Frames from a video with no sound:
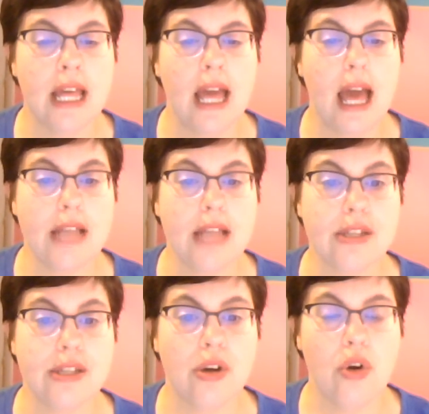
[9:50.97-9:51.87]
as there
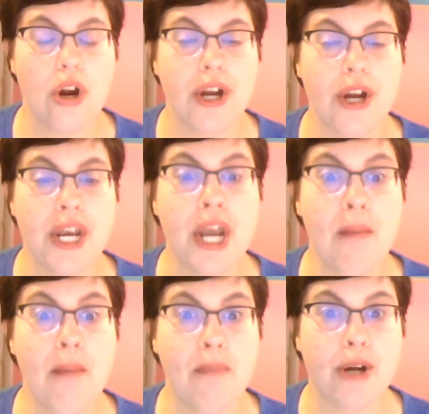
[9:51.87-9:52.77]
are
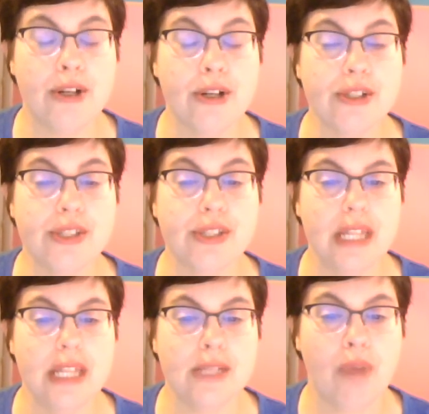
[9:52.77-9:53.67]
numbers in
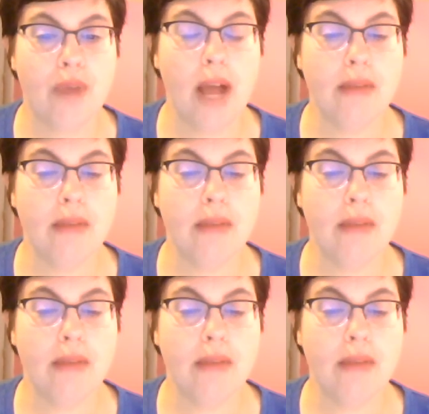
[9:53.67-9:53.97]
this problem.